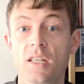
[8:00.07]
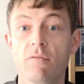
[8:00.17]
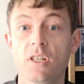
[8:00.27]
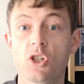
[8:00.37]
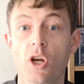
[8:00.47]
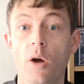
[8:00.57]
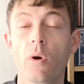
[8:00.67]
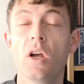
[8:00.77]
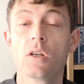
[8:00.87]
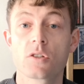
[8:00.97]
TV
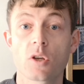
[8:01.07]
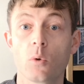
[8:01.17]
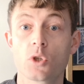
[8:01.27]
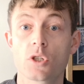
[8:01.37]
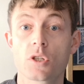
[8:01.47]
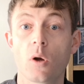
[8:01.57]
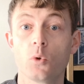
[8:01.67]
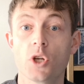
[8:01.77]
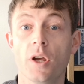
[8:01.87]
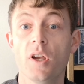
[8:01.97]
show Soldier
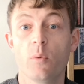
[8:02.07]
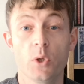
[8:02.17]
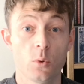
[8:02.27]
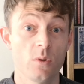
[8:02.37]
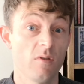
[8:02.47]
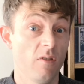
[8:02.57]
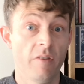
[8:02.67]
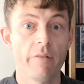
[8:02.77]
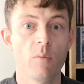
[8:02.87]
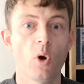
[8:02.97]
Soldier, which was
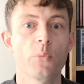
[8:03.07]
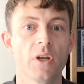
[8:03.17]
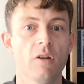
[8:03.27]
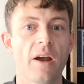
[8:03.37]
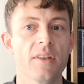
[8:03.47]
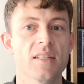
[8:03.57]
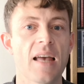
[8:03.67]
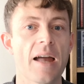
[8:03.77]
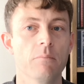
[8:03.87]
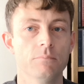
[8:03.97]
very popular at the
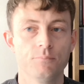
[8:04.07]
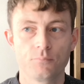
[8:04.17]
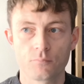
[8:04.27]
time.